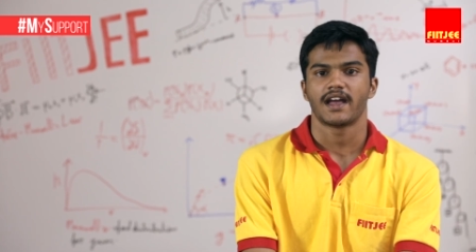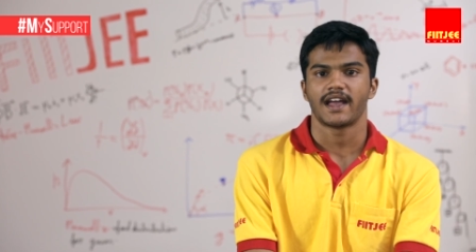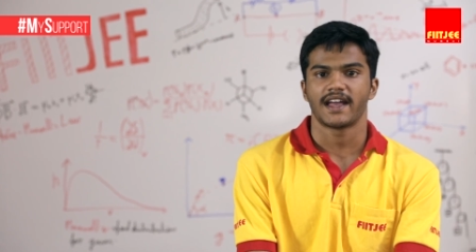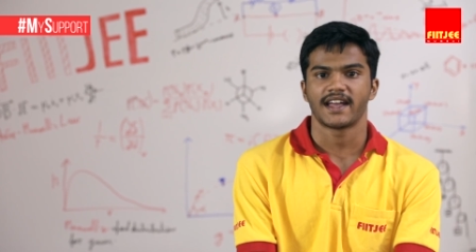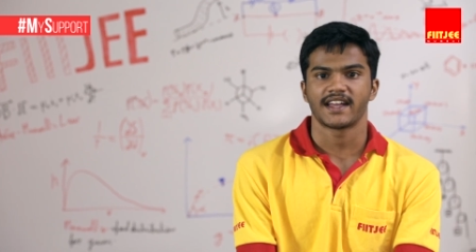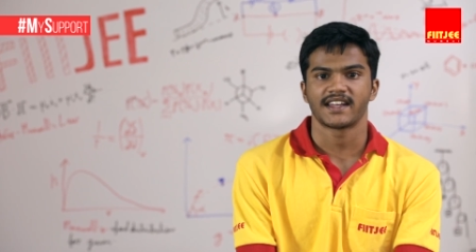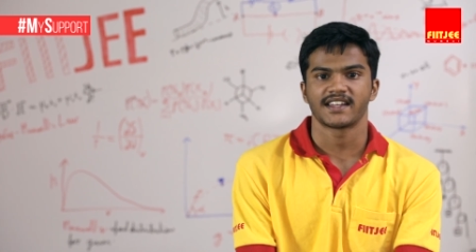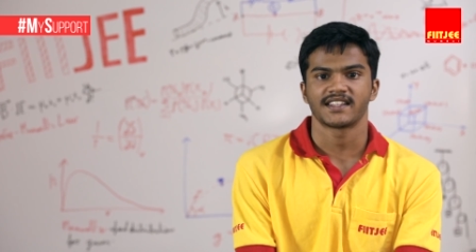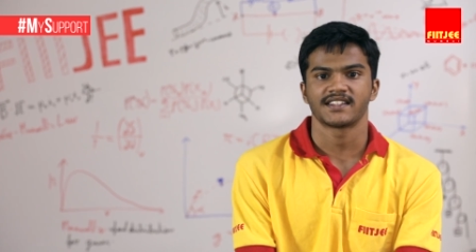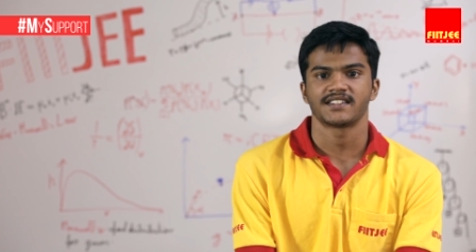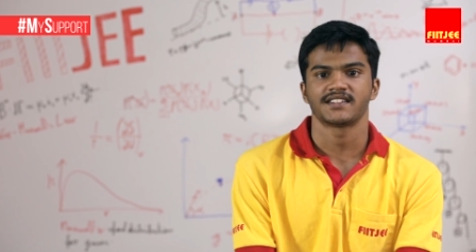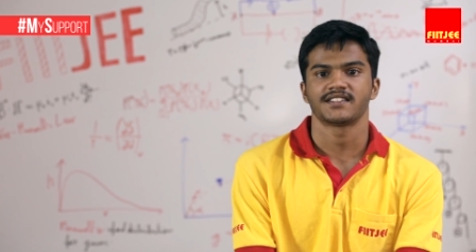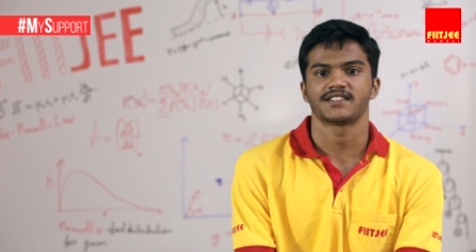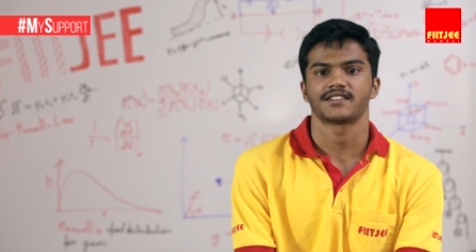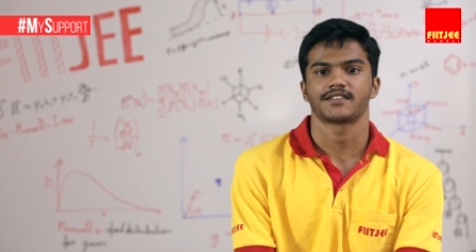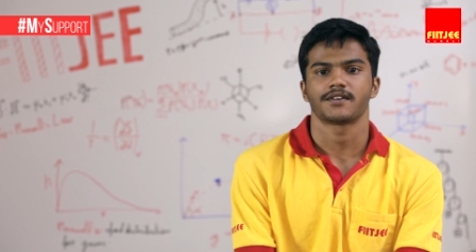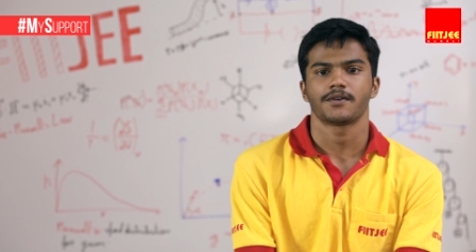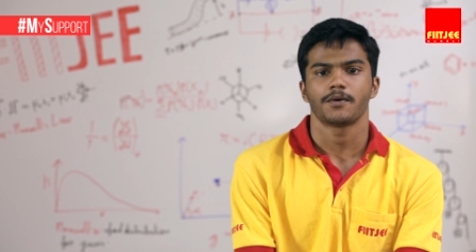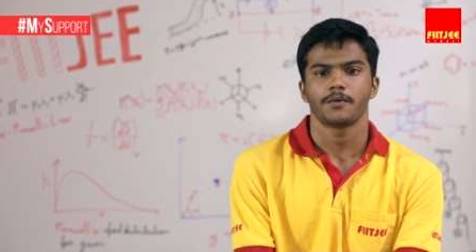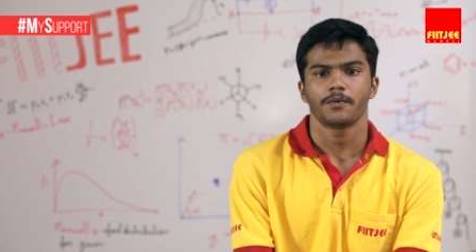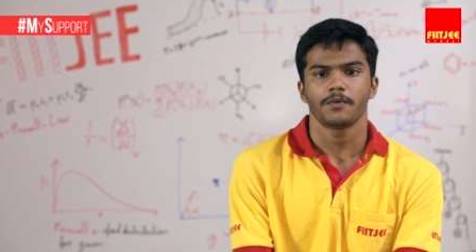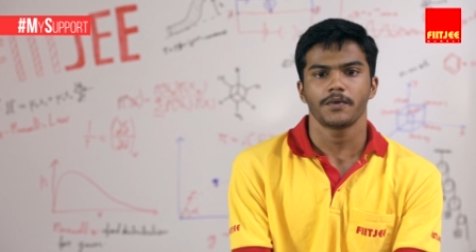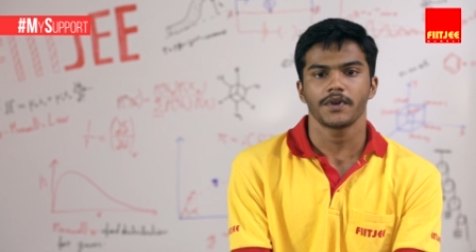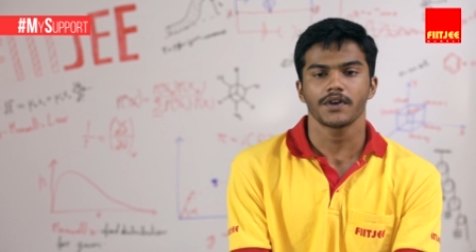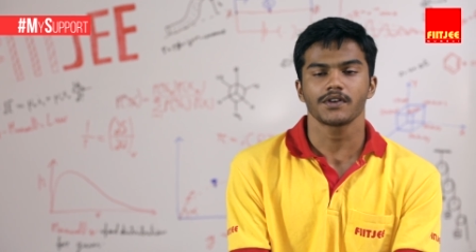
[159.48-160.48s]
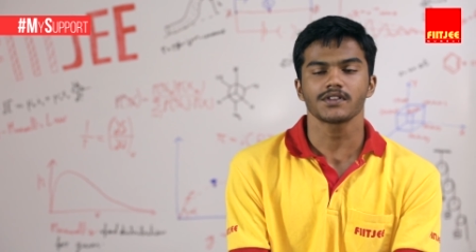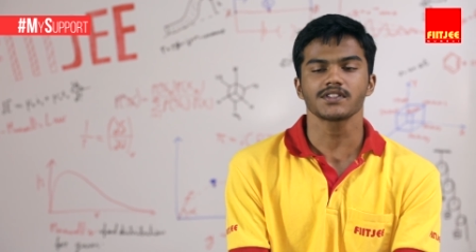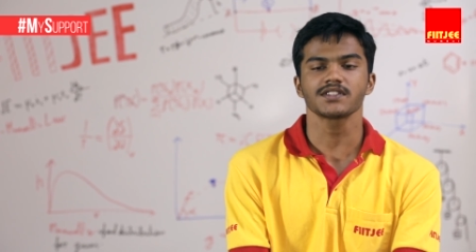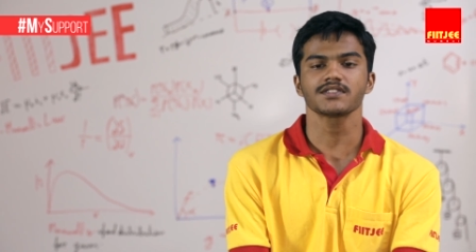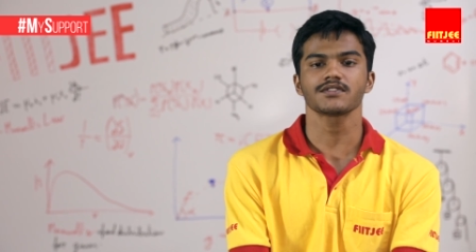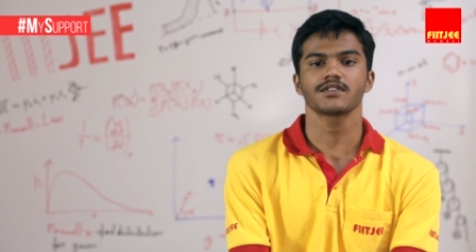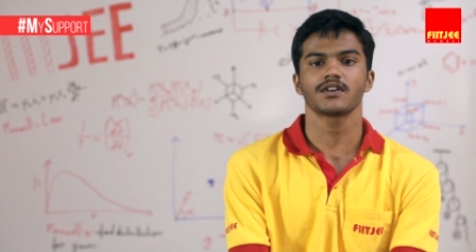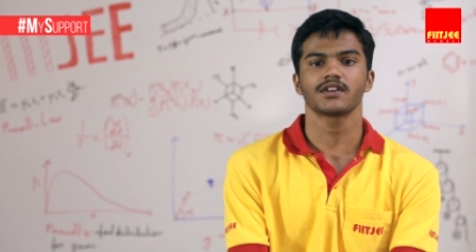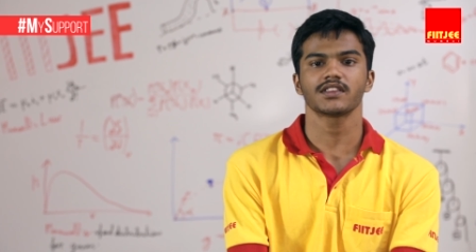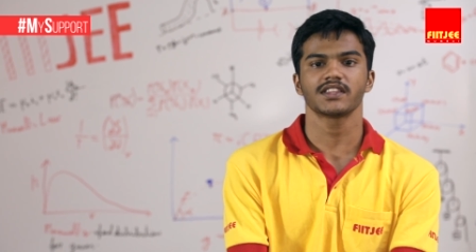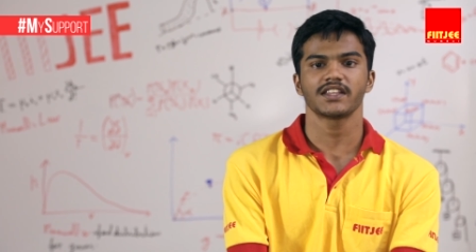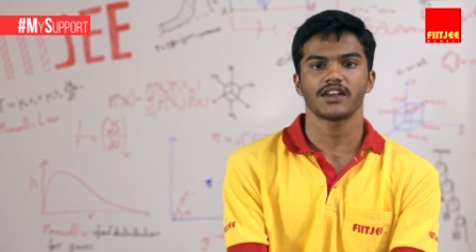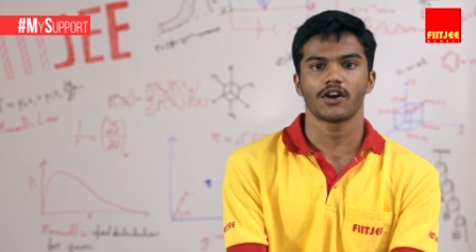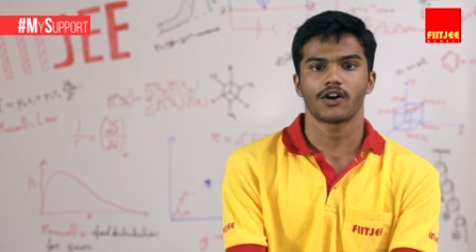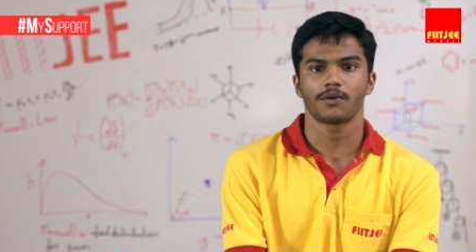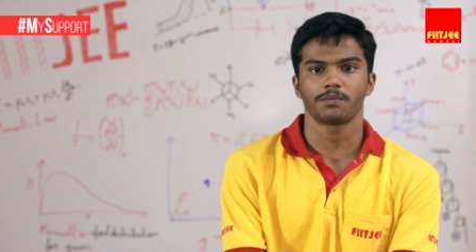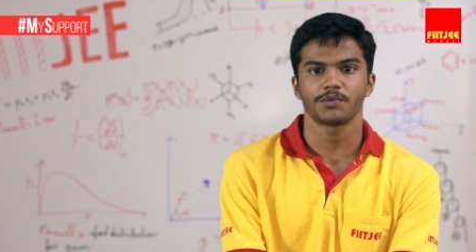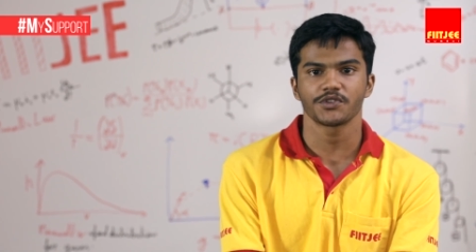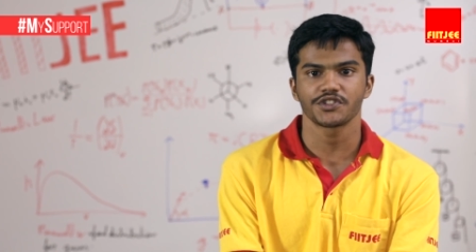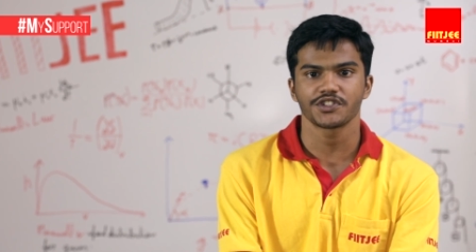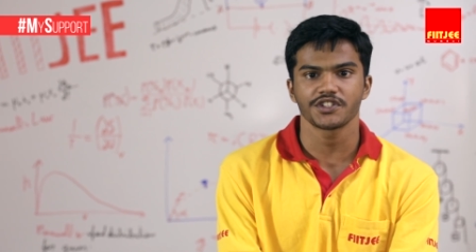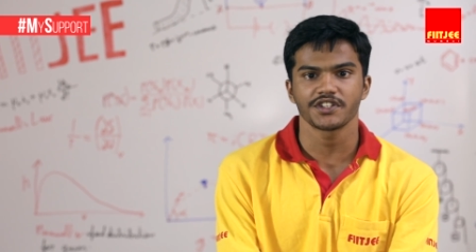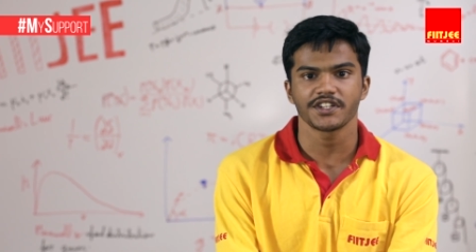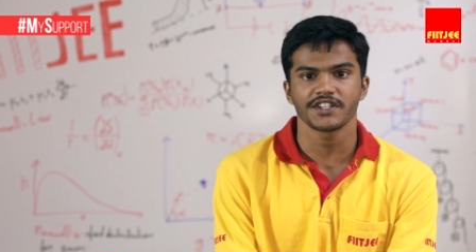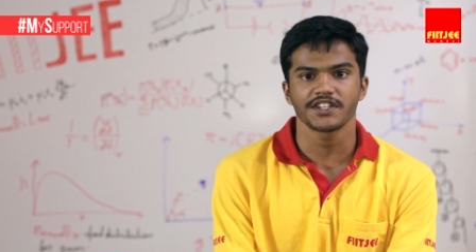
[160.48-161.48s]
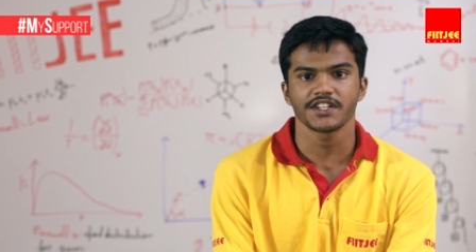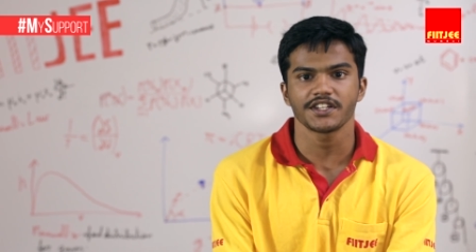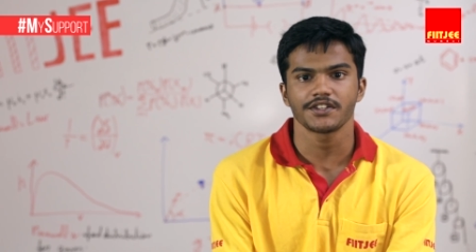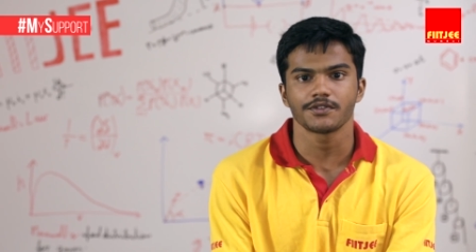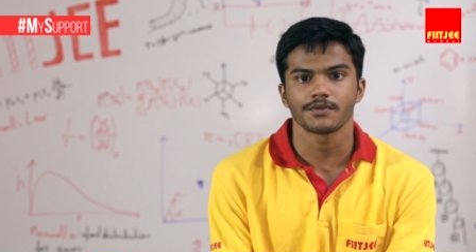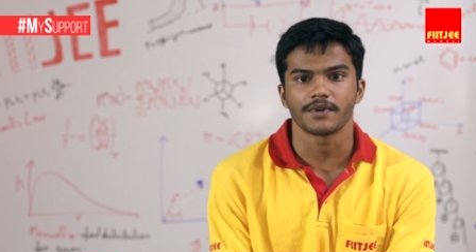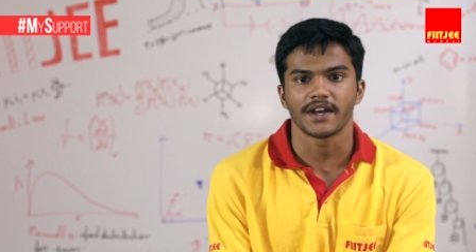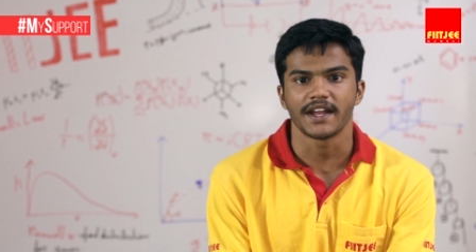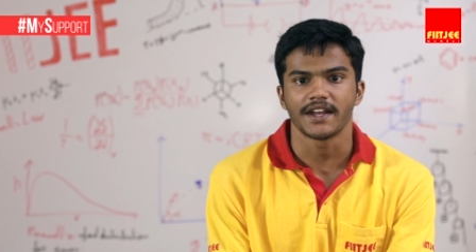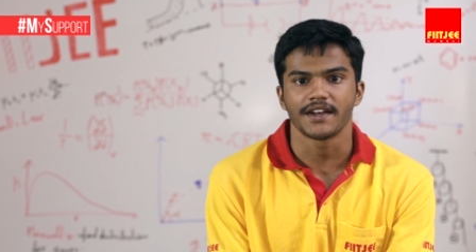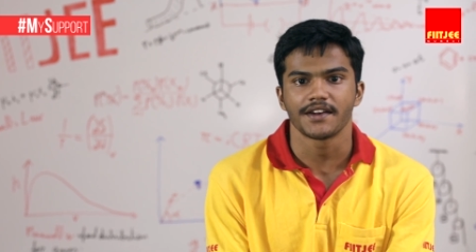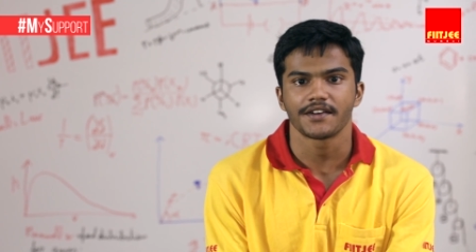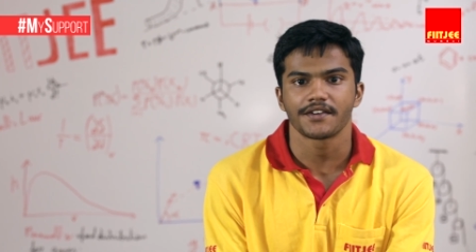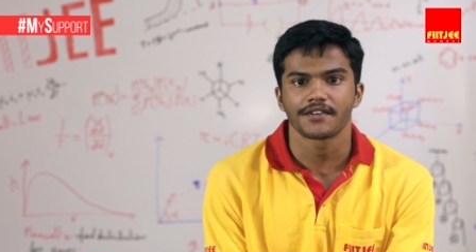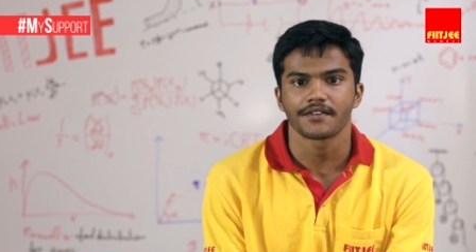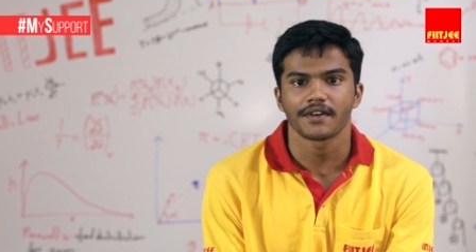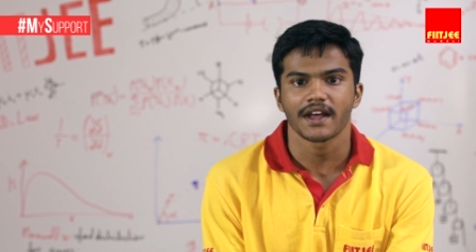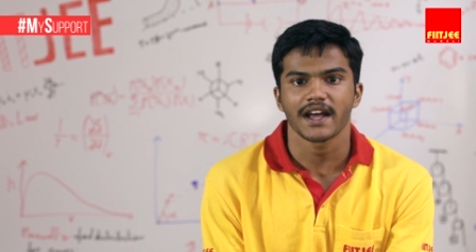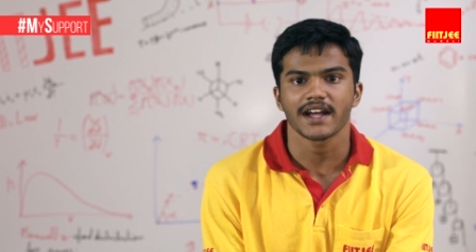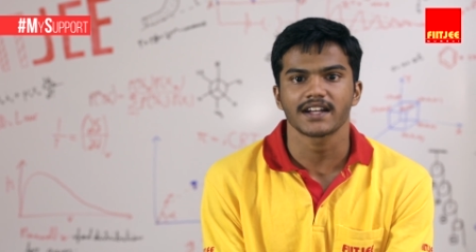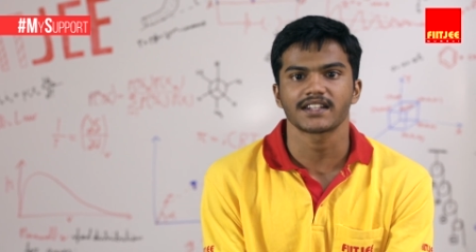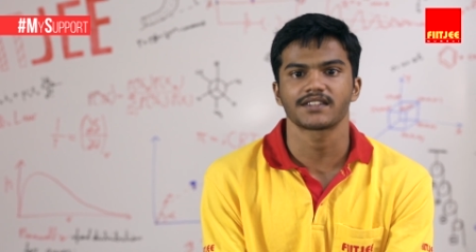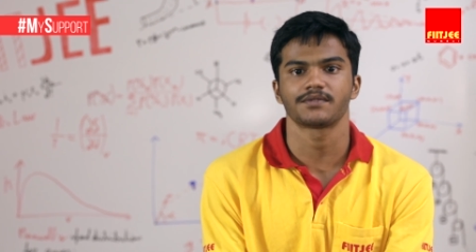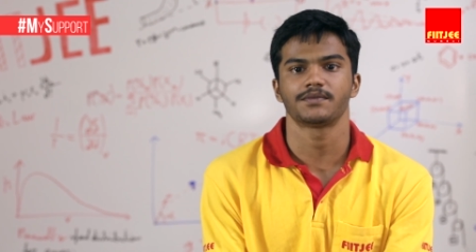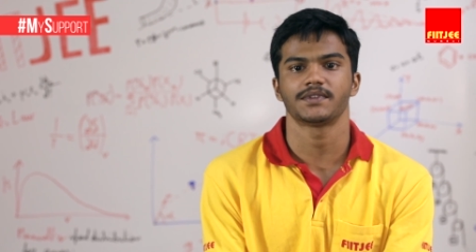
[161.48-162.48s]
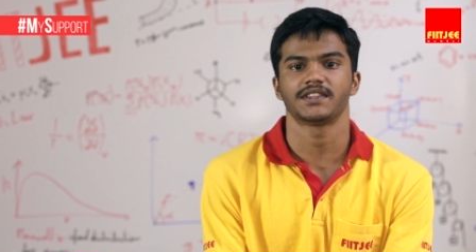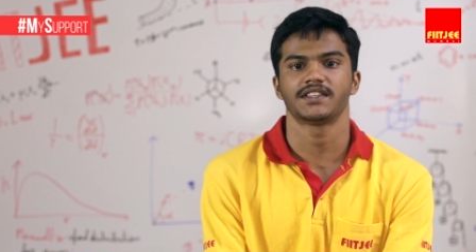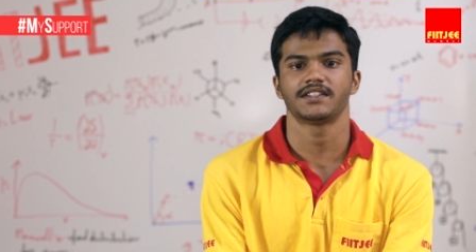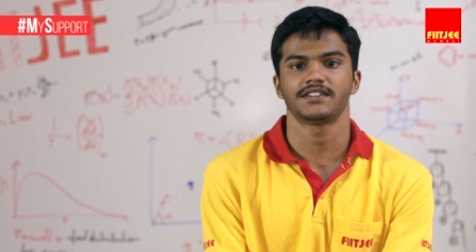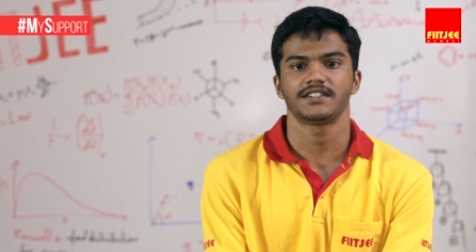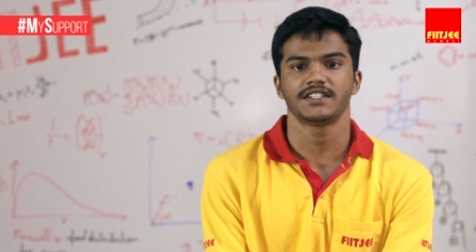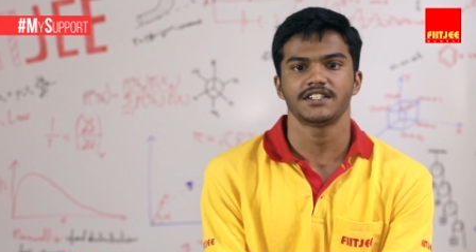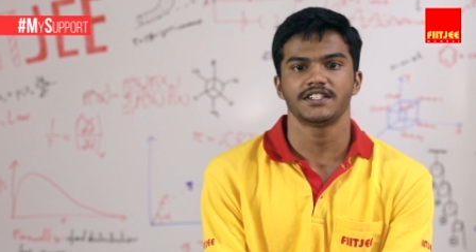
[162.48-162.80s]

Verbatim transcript: And we also got the opportunity to interact with the